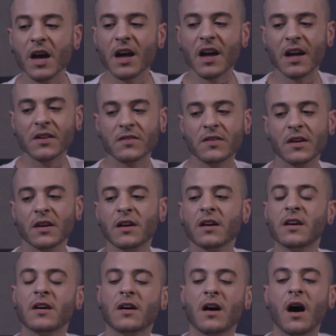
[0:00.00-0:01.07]
And
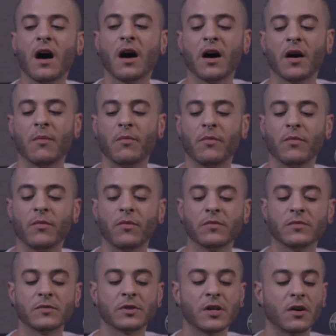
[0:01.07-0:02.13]

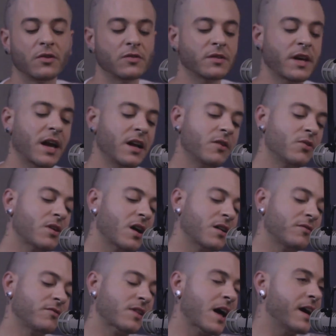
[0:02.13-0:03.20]
so Katy will
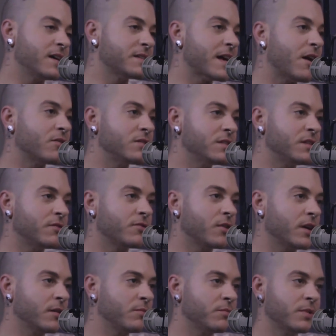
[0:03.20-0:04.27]
kind of fly us out to
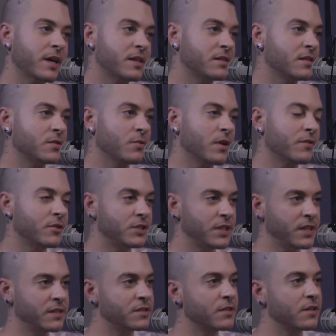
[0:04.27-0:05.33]
different places wherever
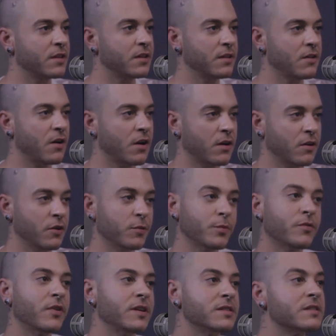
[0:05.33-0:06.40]
she is so that our
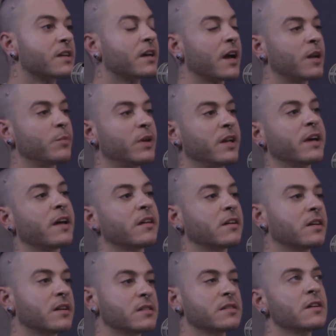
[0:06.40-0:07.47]
group of friends can kind of be together,
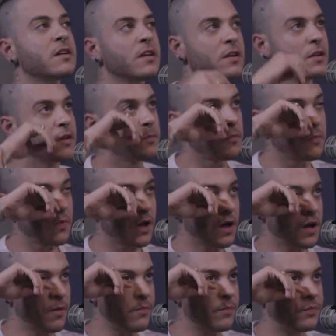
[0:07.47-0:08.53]
because
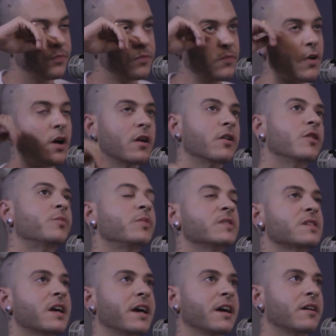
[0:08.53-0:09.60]
our group
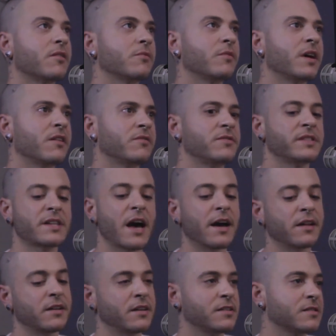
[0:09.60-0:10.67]
is like, we have
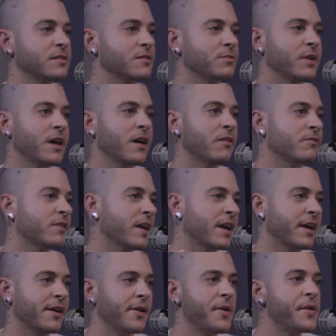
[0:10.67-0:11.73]
stylists, we have
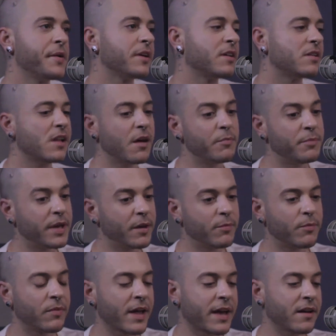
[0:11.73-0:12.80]
like club
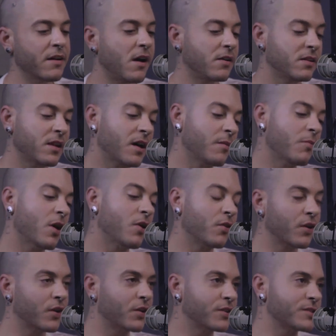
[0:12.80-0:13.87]
people, like club
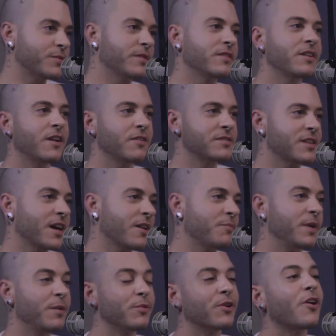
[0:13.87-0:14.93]
owners, you know, it's like
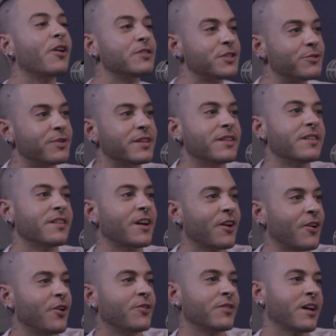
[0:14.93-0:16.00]
people are all doing
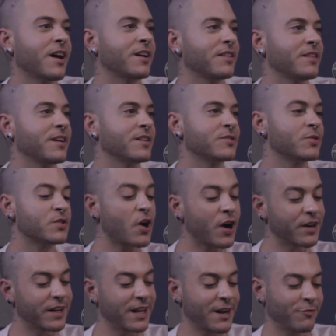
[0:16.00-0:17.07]
their own kind of thing, so it's
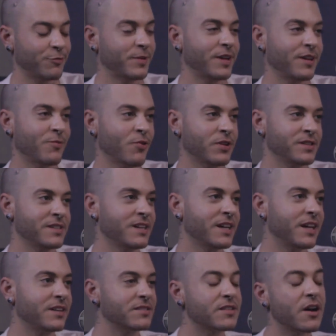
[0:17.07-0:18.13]
hard to get everybody in one
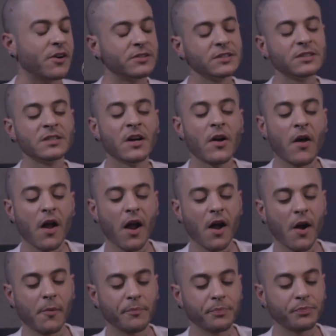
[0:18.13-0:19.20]
city. So
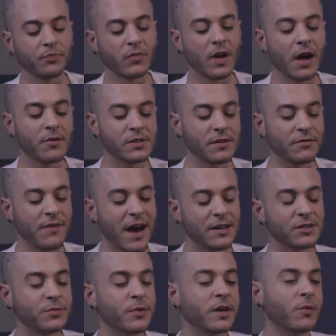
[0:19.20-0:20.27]
I was at
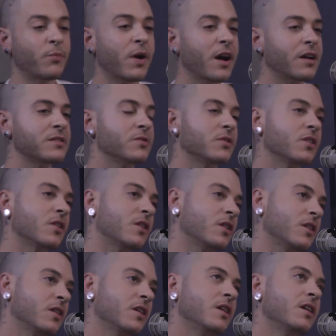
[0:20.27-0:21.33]
Fashion Week in Paris with
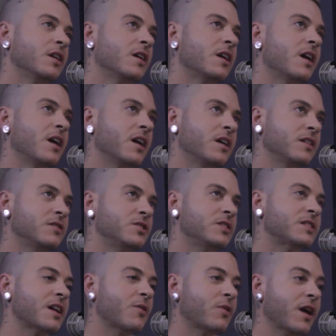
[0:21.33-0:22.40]
her, and she
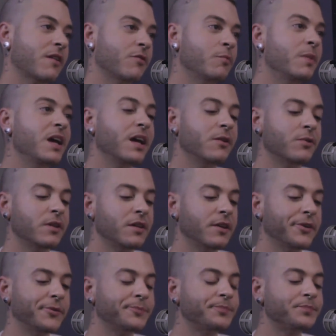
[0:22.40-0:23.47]
said, I want to have a meeting with
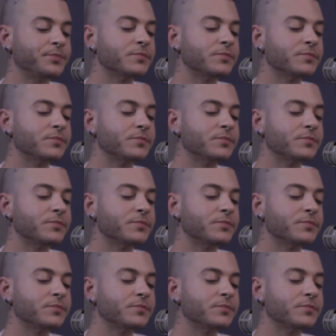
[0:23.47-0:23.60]
you.